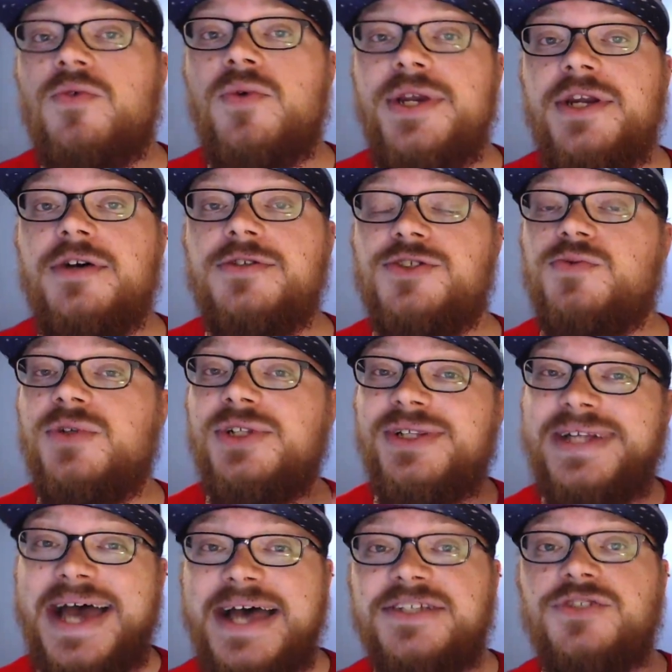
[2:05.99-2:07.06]
windows will
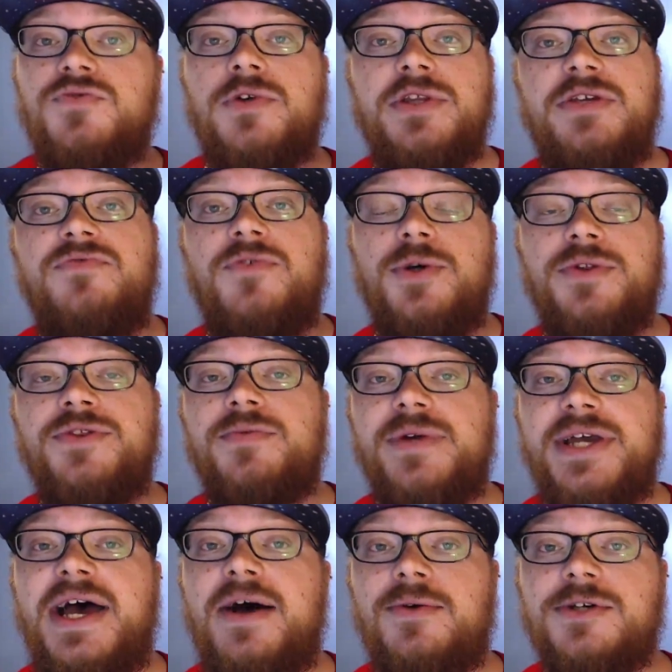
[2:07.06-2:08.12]
last for the full
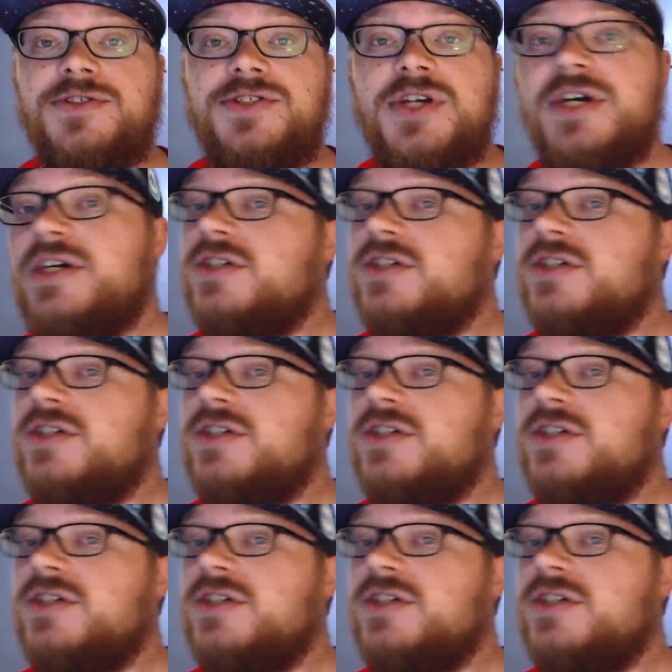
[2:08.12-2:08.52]
3 hours.